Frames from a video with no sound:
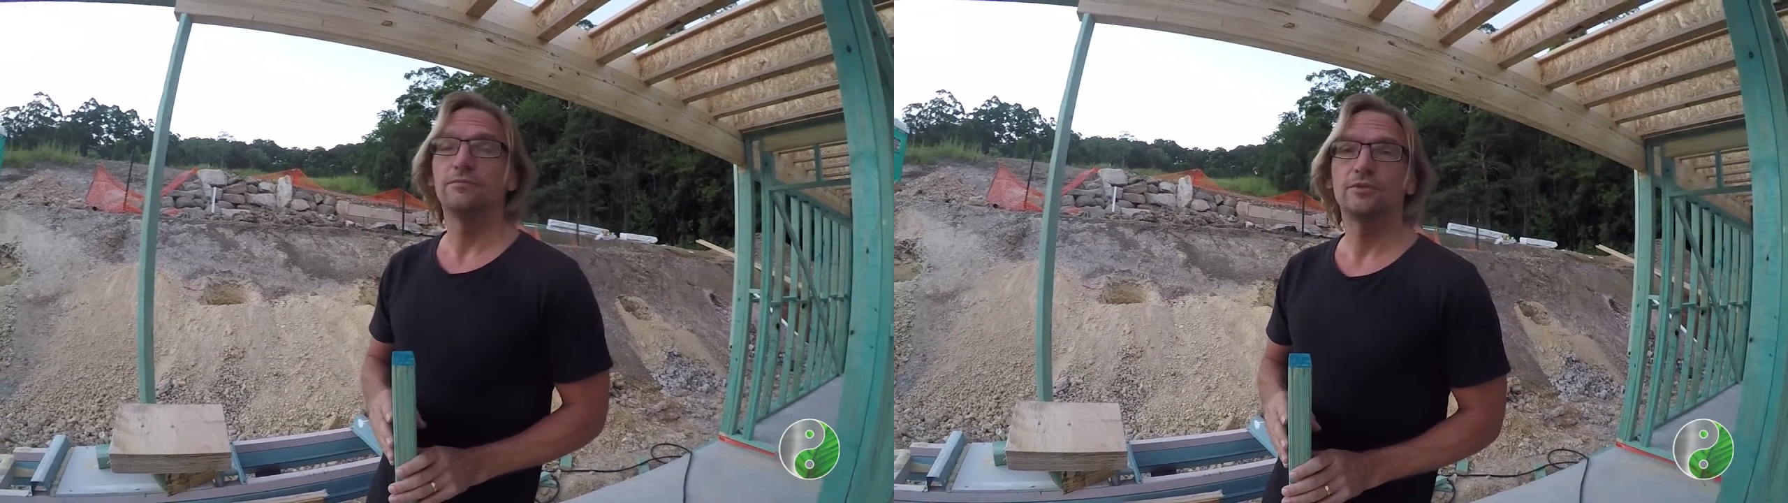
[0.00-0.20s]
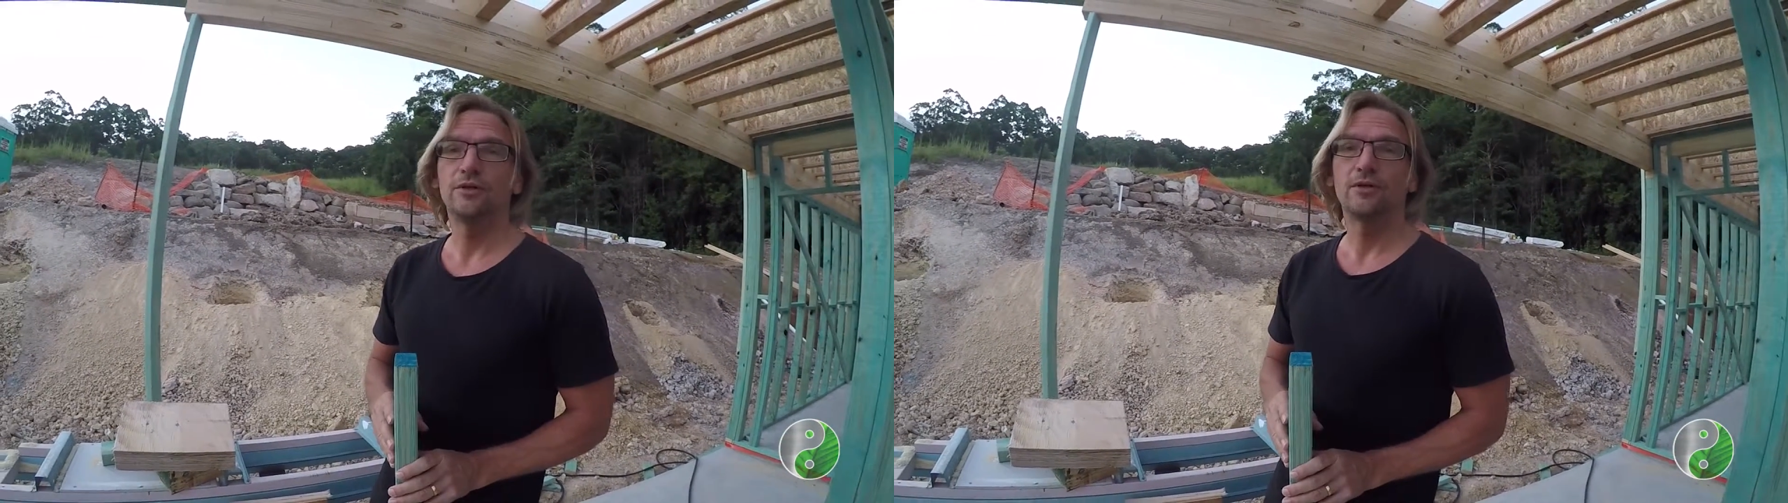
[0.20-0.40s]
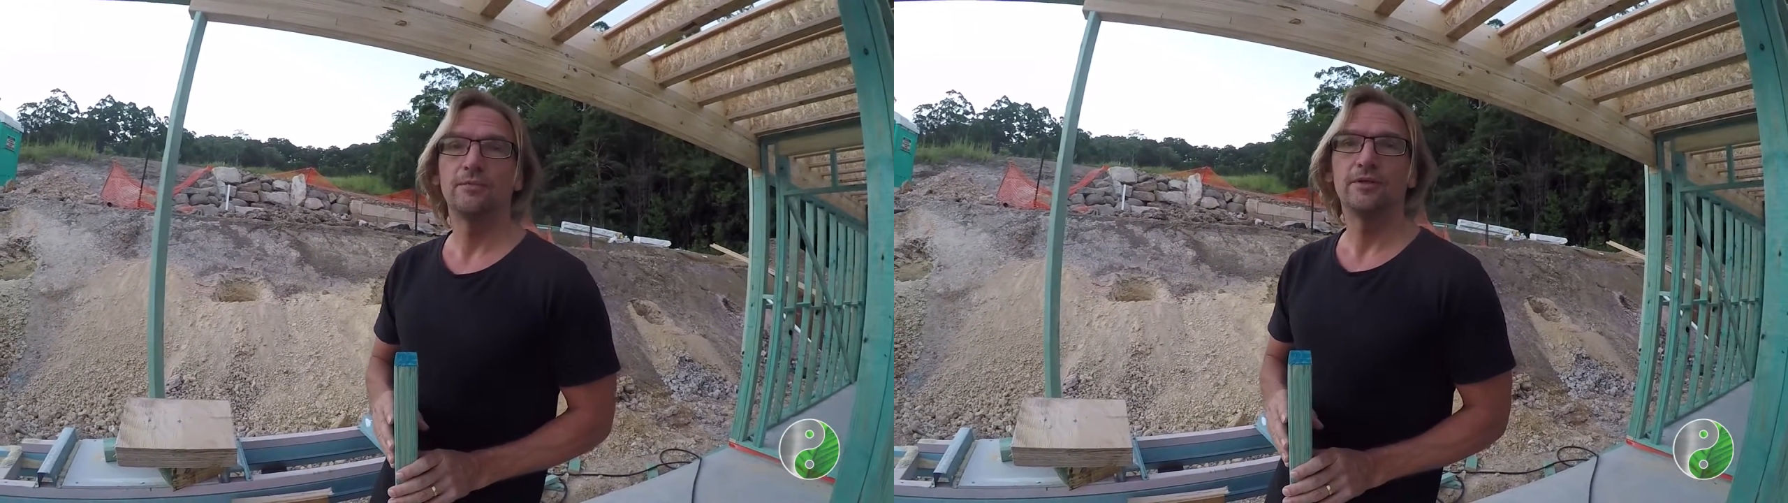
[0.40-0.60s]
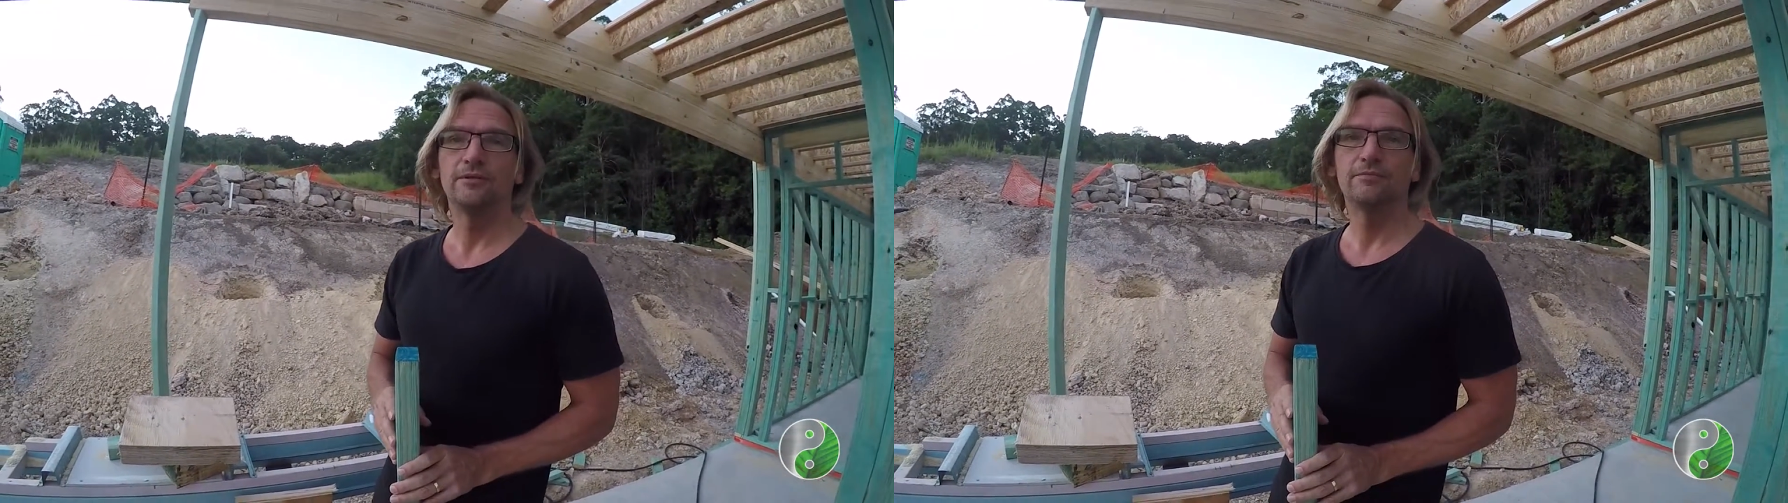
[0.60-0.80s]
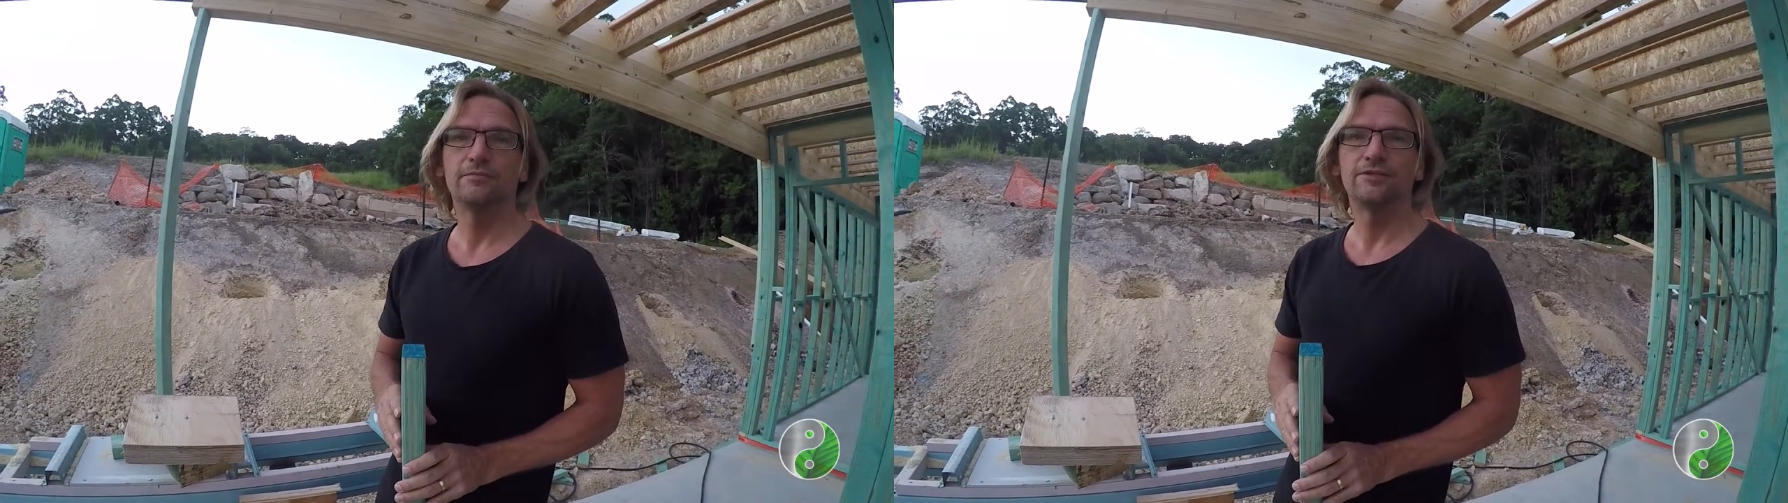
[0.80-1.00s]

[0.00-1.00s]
carbon